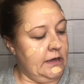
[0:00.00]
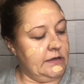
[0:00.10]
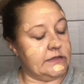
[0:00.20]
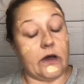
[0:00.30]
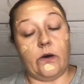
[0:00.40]

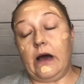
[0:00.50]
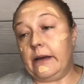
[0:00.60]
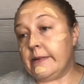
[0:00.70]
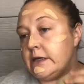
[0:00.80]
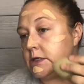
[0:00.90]
So
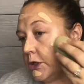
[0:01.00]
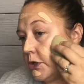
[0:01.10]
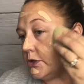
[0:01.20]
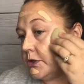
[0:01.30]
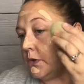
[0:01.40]
I made
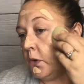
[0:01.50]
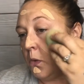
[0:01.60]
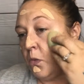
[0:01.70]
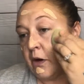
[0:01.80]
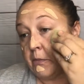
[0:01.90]
sure to
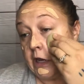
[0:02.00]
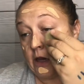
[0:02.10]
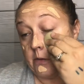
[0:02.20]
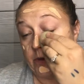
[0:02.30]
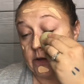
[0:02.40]
wear
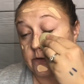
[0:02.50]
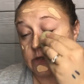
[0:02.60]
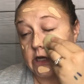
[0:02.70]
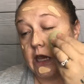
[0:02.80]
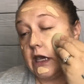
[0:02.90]
makeup on
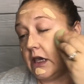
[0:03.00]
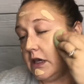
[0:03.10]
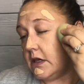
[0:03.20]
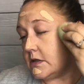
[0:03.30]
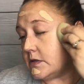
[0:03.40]
those
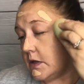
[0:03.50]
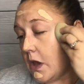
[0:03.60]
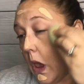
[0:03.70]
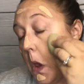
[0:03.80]
days